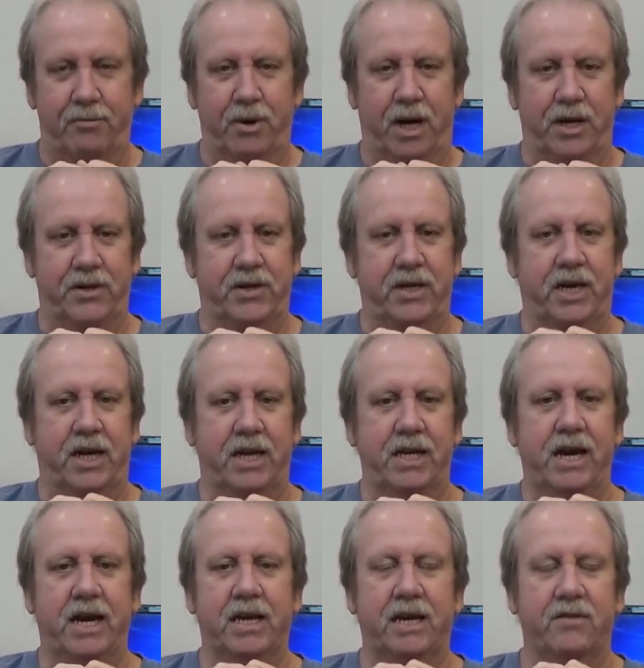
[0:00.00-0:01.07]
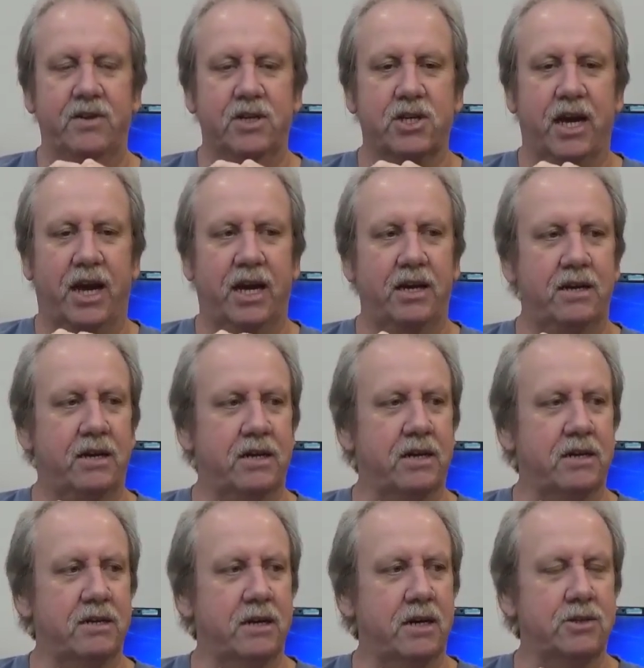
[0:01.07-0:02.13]
But uh, yeah, give this guy a,
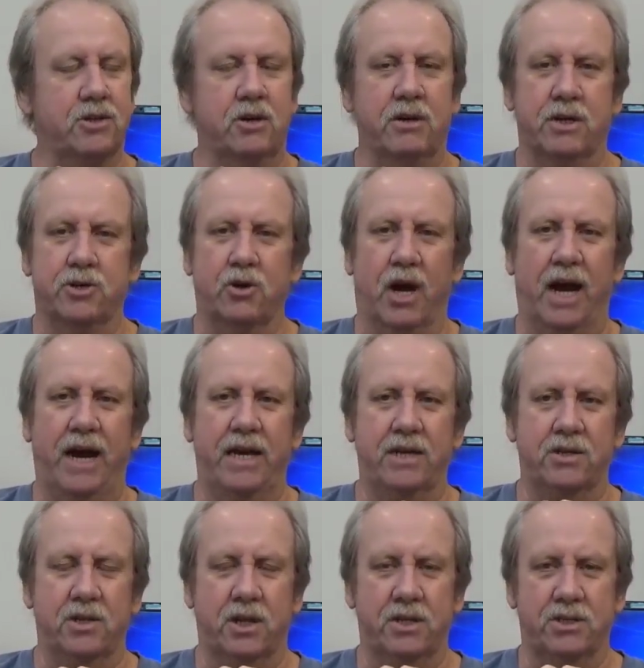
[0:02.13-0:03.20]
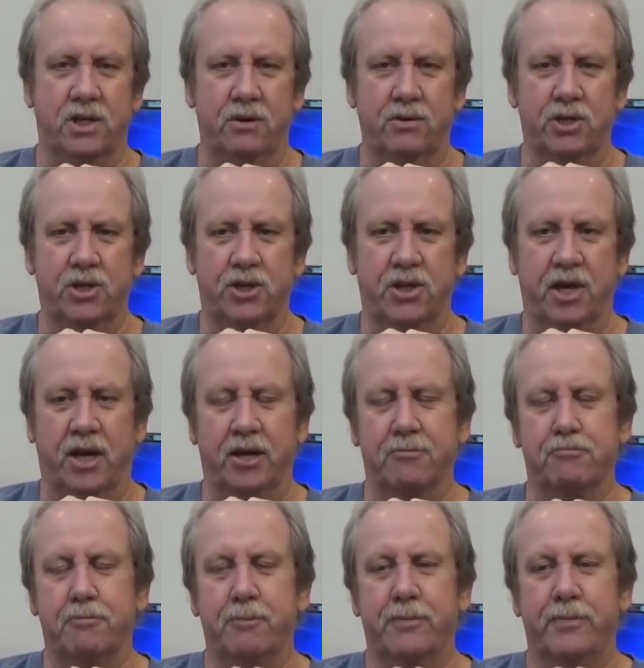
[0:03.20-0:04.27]
a, a try and, and, see what you think.